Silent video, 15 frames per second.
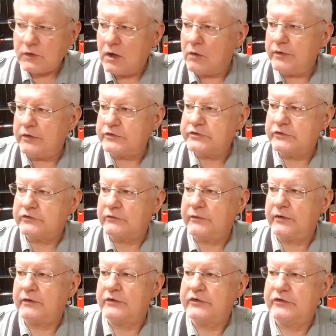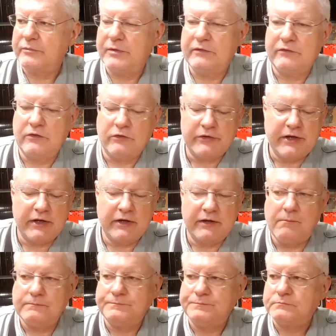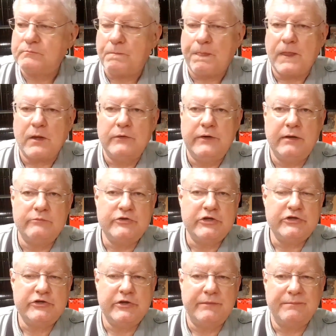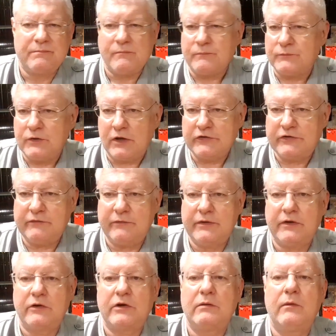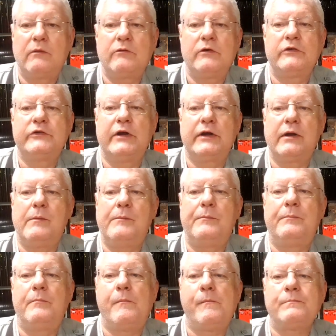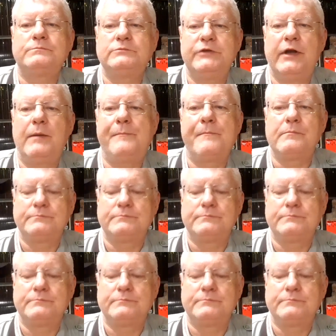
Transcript: Oh, here she is over here. She's a beautiful little kid named Chi Chi. I'll see if I can get her to come over in a second. Yep.